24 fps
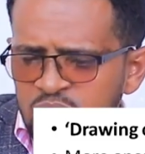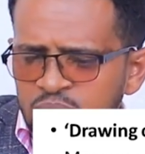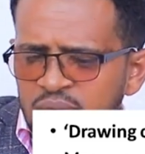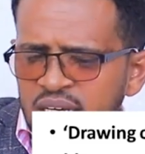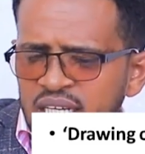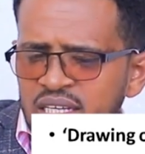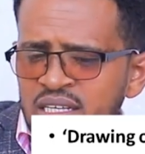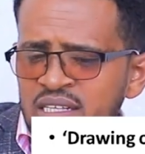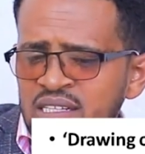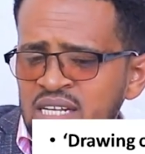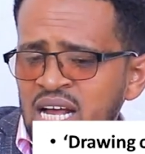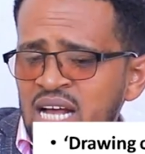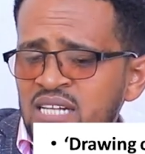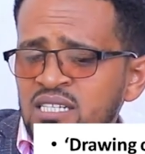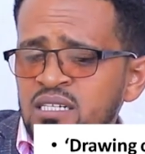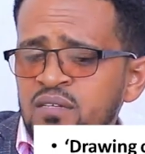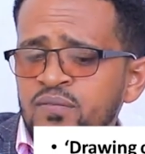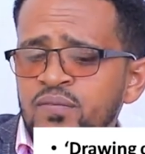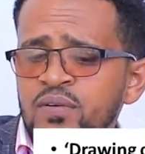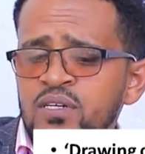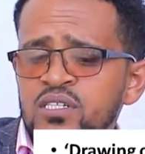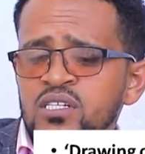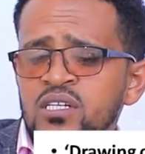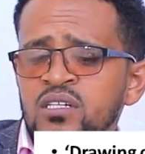making the other
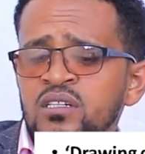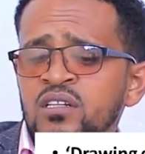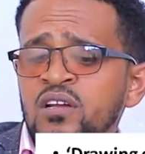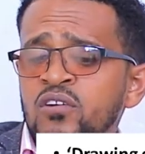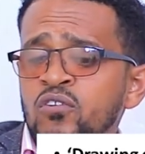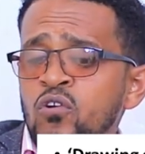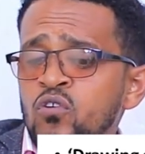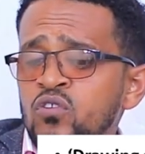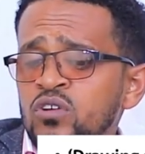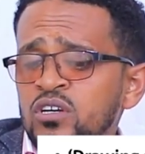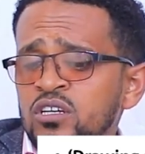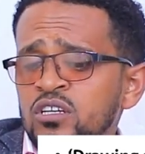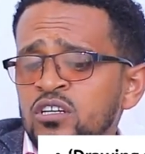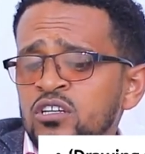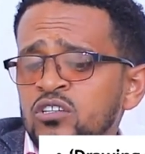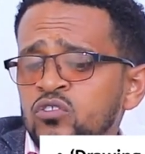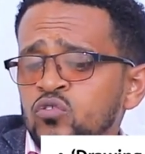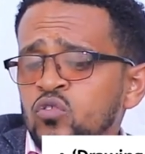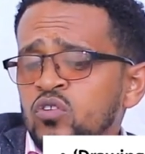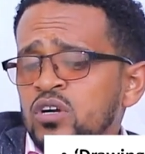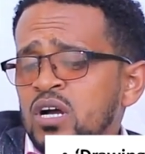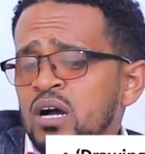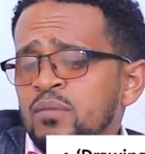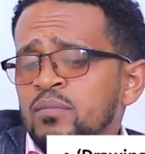person wrong,
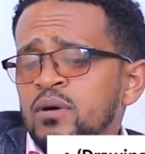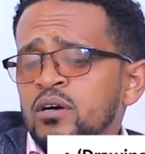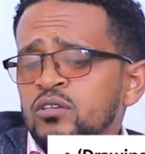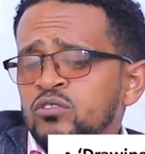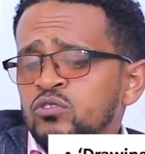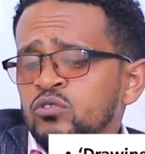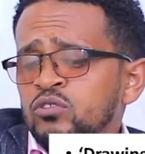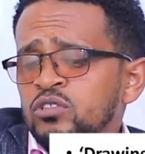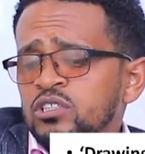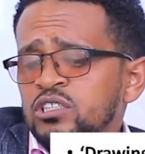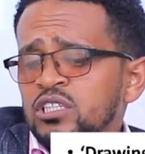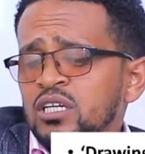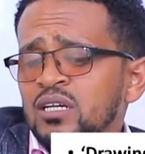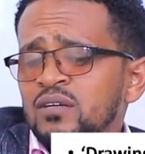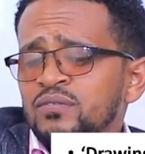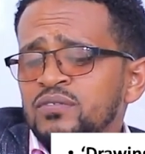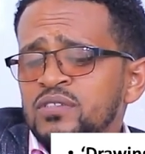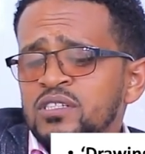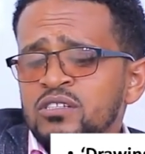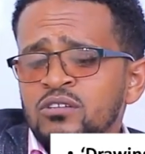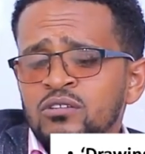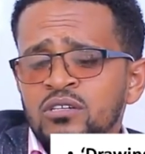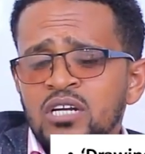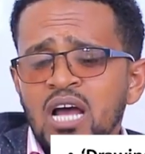talk about
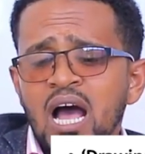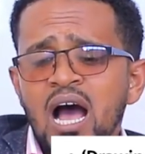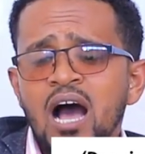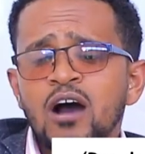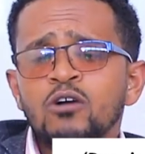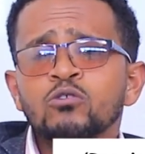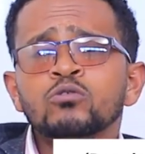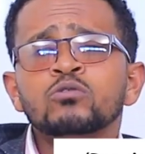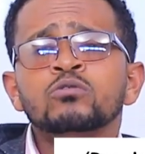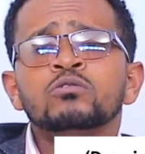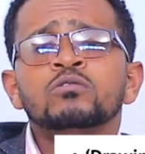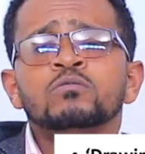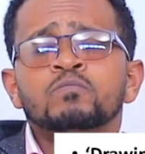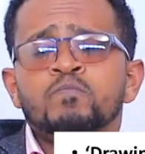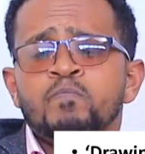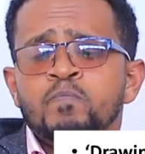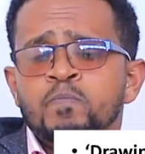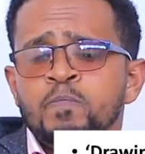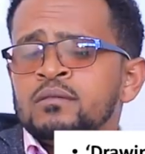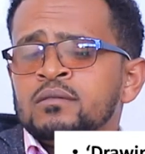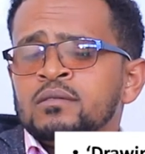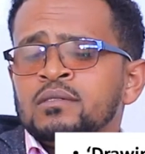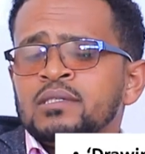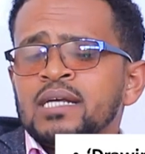yourselves and how
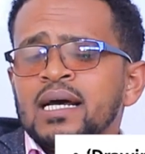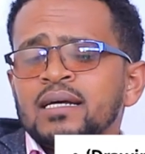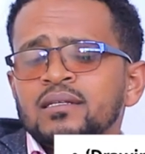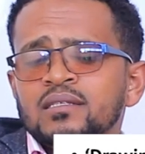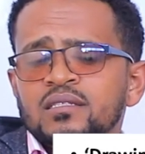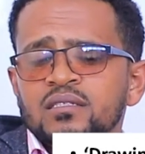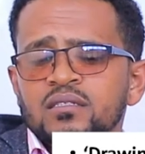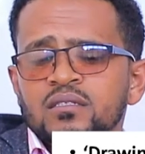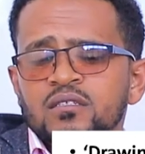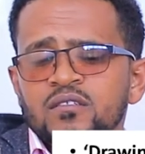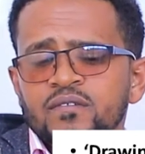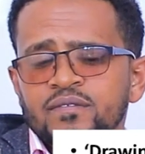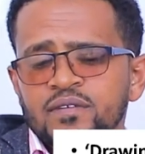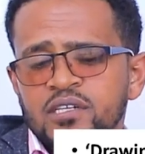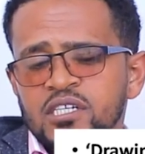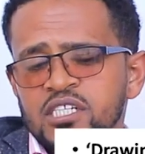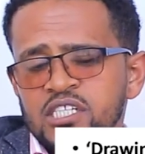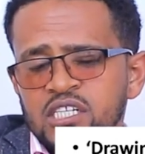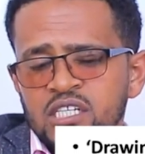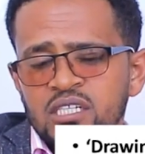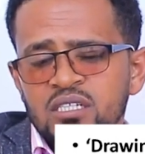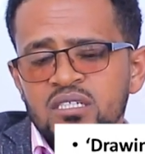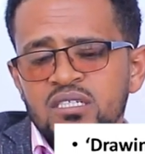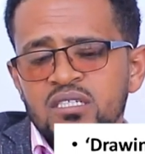that
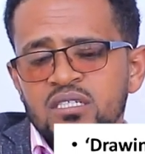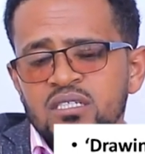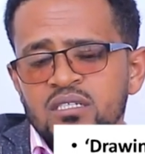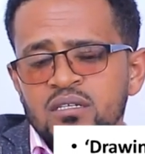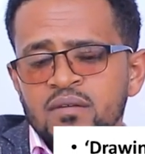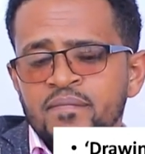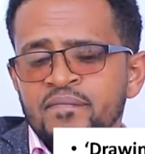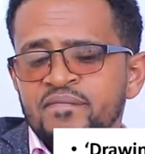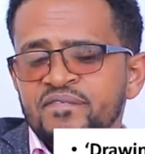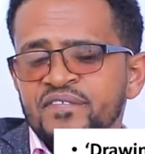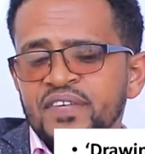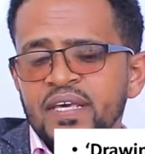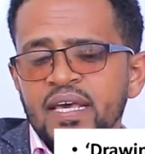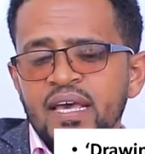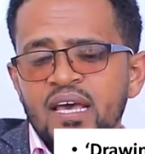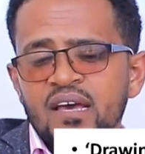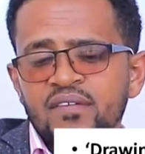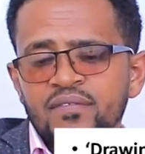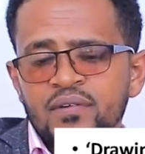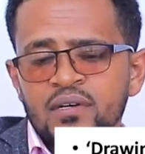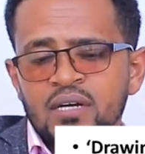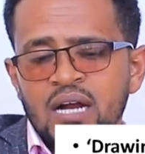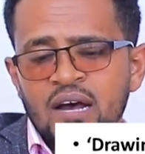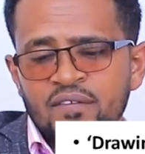person's
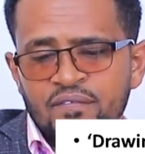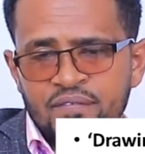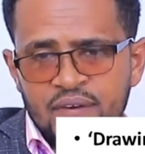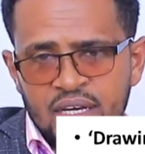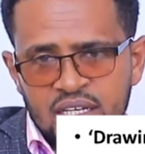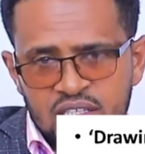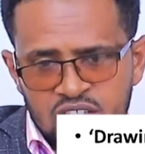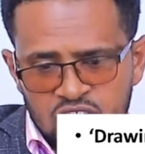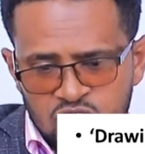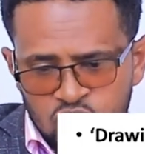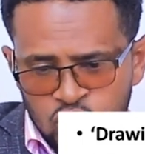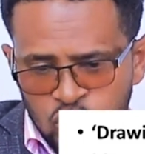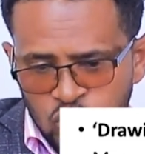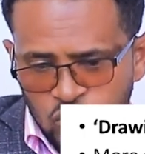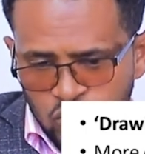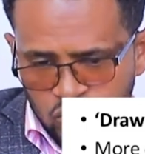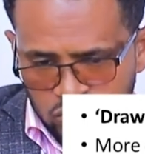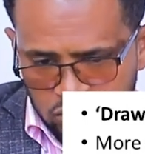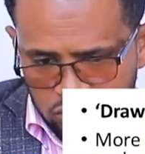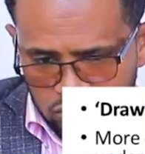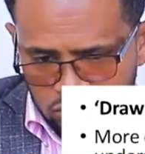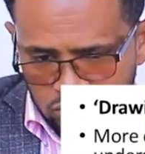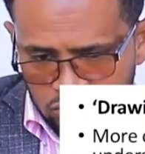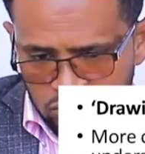behavior affects
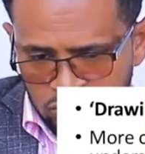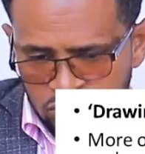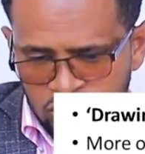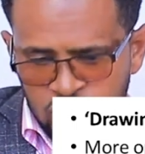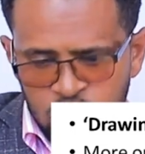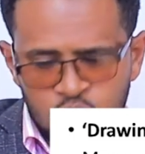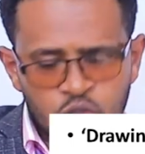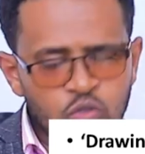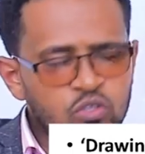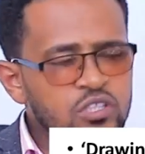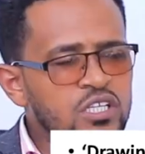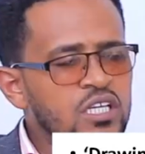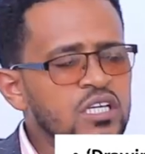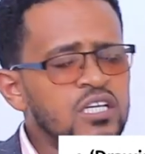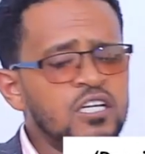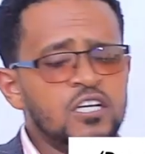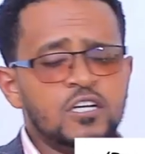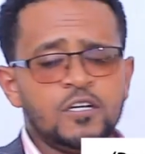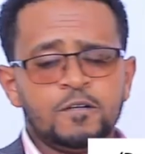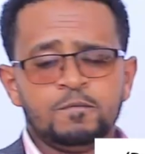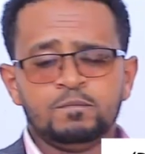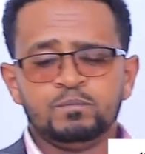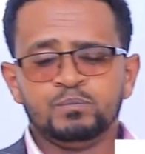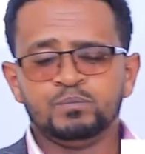you.
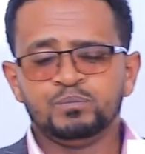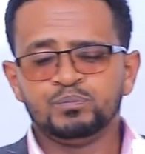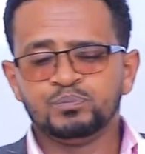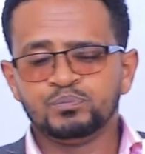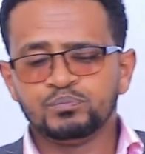Using